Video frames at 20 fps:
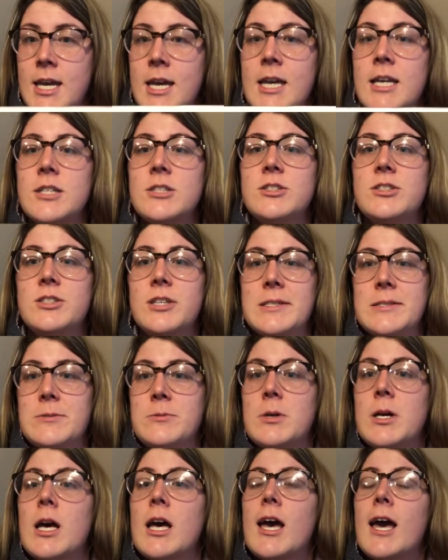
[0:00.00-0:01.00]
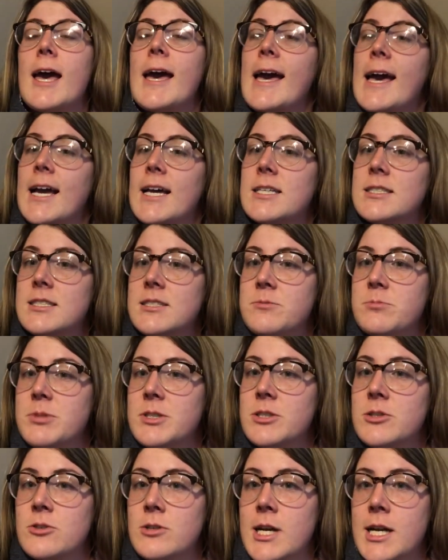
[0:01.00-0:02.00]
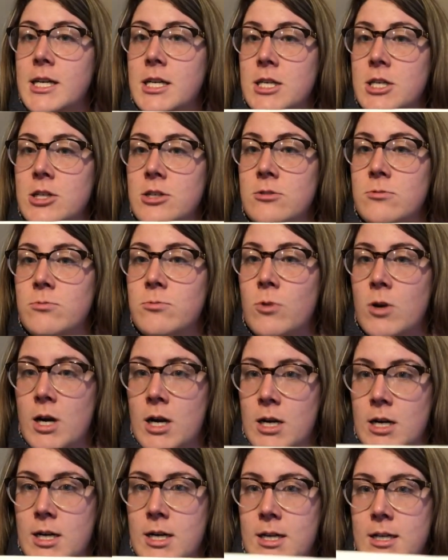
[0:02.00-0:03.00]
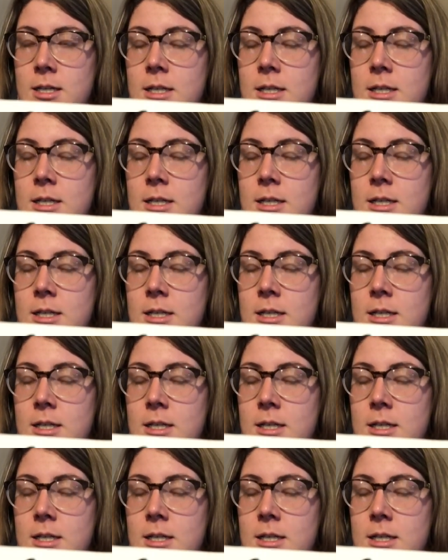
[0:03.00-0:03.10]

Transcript: So, as I've been grading your work,